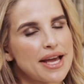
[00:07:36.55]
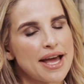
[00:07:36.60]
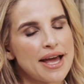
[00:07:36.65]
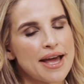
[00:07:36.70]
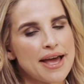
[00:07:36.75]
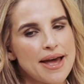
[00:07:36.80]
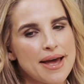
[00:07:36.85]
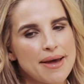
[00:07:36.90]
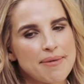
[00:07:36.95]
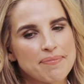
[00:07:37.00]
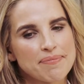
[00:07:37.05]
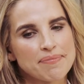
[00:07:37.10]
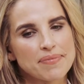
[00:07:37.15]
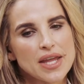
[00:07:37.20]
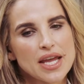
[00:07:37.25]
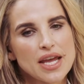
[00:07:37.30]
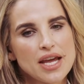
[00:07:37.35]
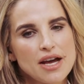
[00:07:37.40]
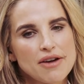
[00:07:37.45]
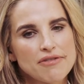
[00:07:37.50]
Um,
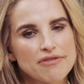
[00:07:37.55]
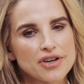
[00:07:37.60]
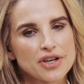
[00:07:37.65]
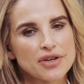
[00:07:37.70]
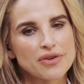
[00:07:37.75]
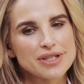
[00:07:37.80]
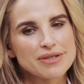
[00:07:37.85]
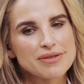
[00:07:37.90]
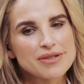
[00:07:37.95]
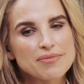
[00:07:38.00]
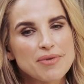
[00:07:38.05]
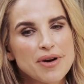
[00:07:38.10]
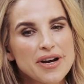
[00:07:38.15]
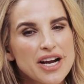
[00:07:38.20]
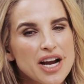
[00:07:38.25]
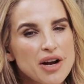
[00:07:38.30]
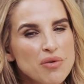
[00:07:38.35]
for a Christmas party.